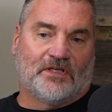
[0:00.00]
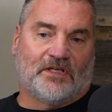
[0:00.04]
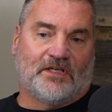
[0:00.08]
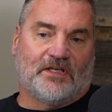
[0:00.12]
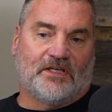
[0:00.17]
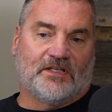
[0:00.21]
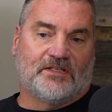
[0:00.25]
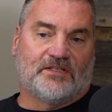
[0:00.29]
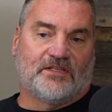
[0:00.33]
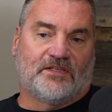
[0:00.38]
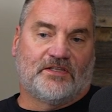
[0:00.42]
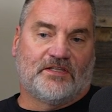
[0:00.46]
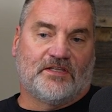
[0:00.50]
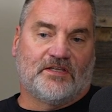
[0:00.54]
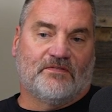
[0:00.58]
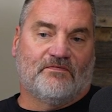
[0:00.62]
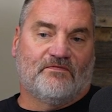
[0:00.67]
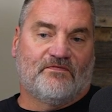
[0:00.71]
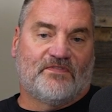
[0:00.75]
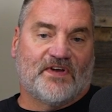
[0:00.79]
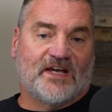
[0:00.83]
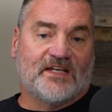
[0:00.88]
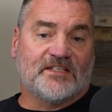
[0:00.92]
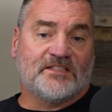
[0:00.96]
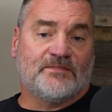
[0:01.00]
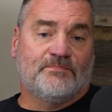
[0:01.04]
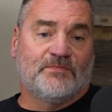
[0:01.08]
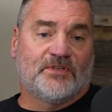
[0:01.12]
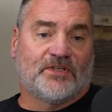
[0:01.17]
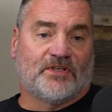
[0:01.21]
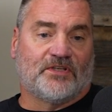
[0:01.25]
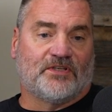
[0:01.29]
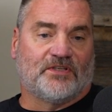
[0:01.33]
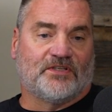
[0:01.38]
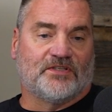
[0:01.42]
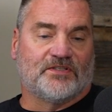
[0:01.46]
the
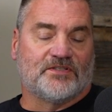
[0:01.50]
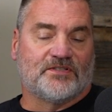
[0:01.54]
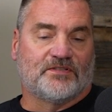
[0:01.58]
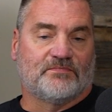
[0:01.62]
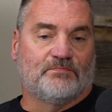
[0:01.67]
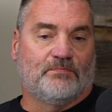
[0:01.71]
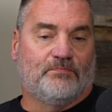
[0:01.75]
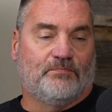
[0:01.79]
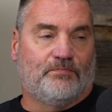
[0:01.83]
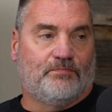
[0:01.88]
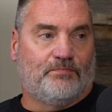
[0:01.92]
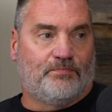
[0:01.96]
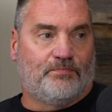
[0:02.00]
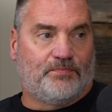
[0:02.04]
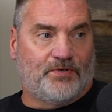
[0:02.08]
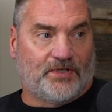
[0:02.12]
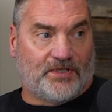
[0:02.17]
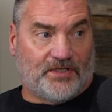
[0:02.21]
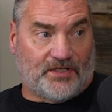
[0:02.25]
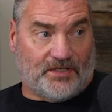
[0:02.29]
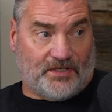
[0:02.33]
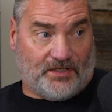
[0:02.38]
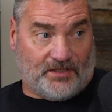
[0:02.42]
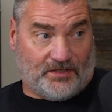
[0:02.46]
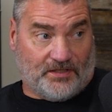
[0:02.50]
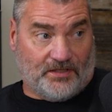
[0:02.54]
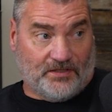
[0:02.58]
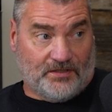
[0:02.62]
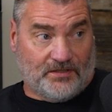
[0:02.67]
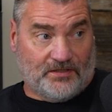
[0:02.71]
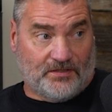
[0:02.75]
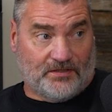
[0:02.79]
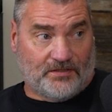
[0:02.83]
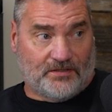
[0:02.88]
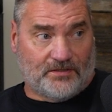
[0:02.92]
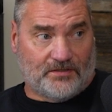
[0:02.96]
investment is big.
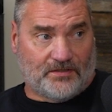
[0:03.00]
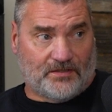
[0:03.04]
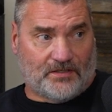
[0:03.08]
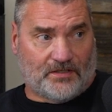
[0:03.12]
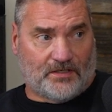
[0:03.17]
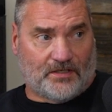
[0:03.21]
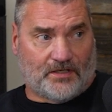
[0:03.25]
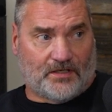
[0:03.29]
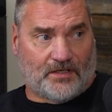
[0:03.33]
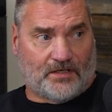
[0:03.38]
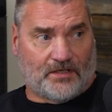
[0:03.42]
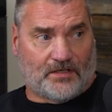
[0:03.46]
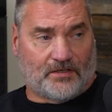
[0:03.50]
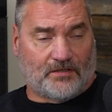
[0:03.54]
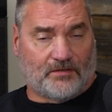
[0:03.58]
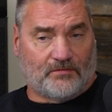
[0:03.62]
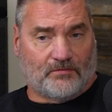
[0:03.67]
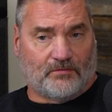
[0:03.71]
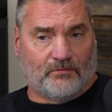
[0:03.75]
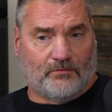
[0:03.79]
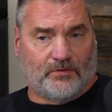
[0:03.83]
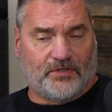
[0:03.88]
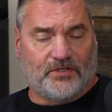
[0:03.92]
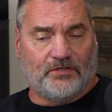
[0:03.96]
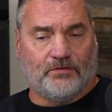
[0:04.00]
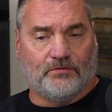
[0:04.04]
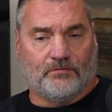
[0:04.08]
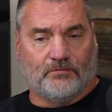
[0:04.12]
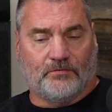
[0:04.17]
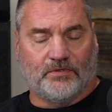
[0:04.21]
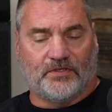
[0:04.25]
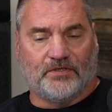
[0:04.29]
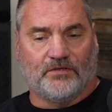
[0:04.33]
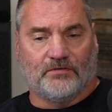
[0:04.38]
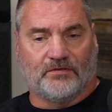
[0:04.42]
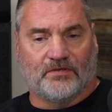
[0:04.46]
When
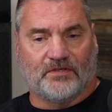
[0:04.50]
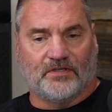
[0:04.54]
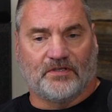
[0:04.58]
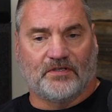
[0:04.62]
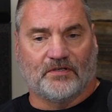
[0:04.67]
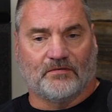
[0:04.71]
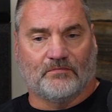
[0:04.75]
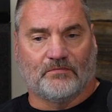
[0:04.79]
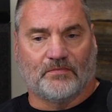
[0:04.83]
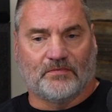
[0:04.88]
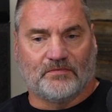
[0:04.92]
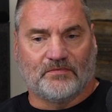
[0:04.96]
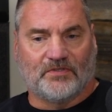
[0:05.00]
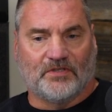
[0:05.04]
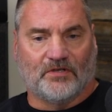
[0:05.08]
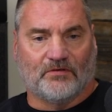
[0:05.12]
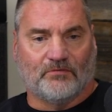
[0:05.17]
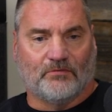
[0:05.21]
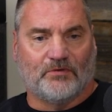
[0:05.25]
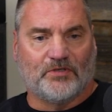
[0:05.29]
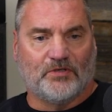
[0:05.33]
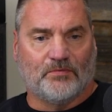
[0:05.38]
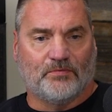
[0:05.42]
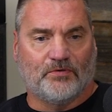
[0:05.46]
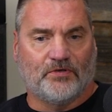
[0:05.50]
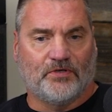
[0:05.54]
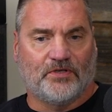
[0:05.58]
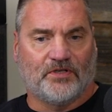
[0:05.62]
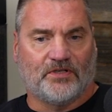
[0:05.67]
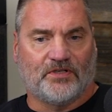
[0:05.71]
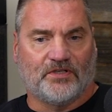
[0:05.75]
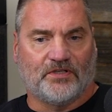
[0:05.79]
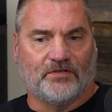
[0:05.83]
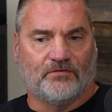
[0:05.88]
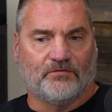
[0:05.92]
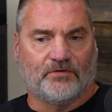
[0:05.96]
you think, when you put
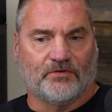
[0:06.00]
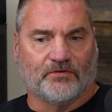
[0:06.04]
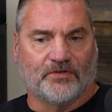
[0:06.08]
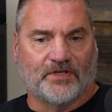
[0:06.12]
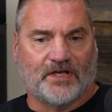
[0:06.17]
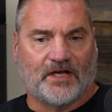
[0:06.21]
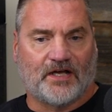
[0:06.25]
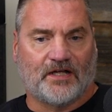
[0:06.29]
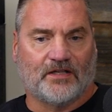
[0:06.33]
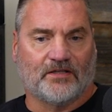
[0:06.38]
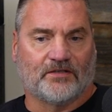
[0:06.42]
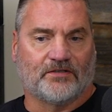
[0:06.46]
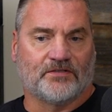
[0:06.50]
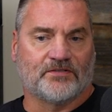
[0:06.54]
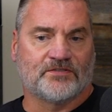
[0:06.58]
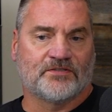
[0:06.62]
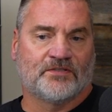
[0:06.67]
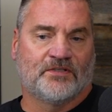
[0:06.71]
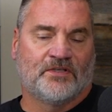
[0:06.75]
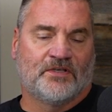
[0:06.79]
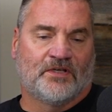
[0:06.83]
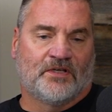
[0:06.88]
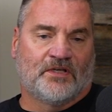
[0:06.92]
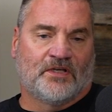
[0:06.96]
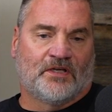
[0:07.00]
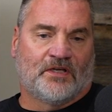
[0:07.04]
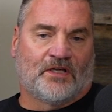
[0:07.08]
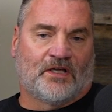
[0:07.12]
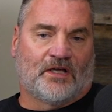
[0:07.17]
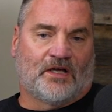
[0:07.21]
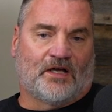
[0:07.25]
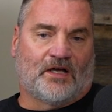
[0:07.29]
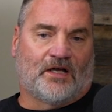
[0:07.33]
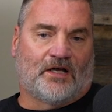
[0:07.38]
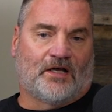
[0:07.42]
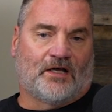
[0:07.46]
it in real dollars.
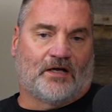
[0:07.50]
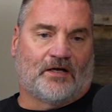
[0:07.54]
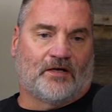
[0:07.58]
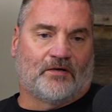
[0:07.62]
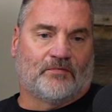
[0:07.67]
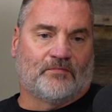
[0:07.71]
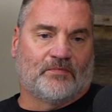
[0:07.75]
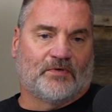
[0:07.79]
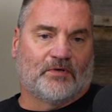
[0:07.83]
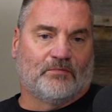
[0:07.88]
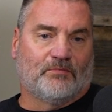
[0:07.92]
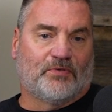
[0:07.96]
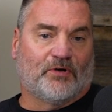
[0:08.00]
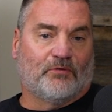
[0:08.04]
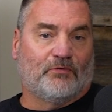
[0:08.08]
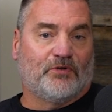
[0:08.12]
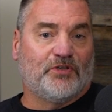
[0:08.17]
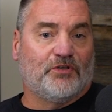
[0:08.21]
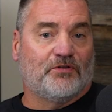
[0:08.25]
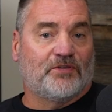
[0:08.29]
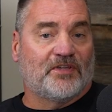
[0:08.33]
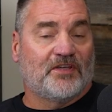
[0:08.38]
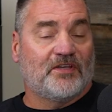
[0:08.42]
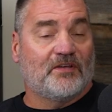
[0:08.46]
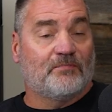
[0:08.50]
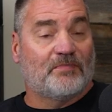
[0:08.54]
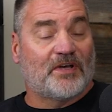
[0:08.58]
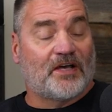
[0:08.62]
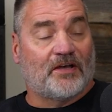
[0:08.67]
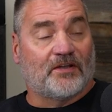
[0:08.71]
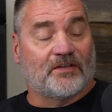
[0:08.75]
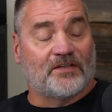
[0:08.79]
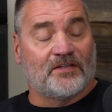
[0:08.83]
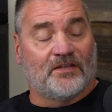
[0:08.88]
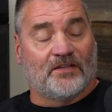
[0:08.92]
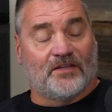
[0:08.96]
But when you think
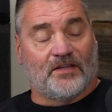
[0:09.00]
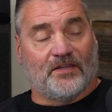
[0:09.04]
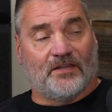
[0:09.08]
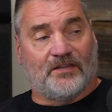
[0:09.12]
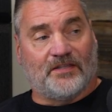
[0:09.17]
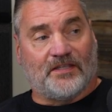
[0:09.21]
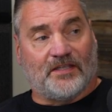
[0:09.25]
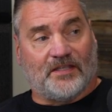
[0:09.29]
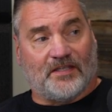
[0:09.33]
about the